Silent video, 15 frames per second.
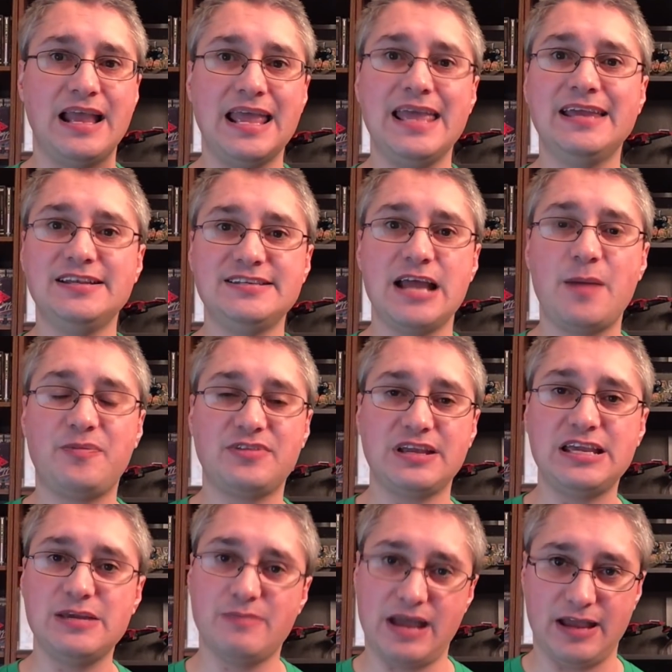in-depth
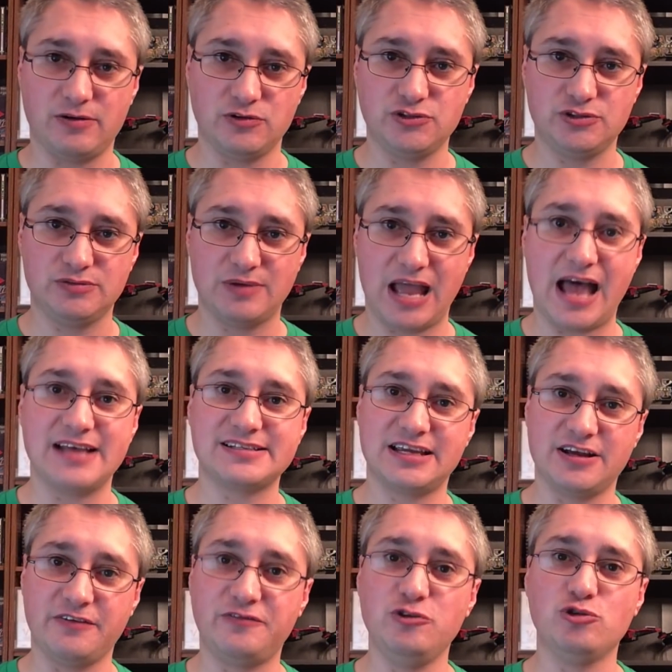emails
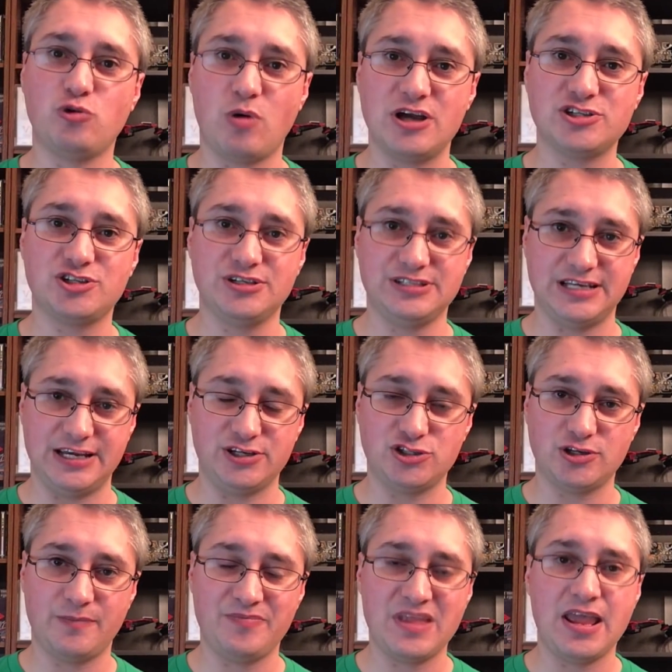asking a few questions
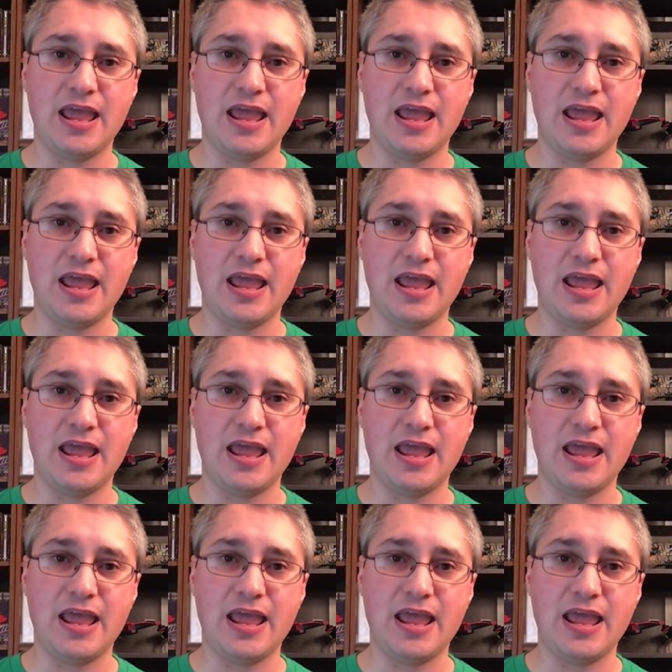each.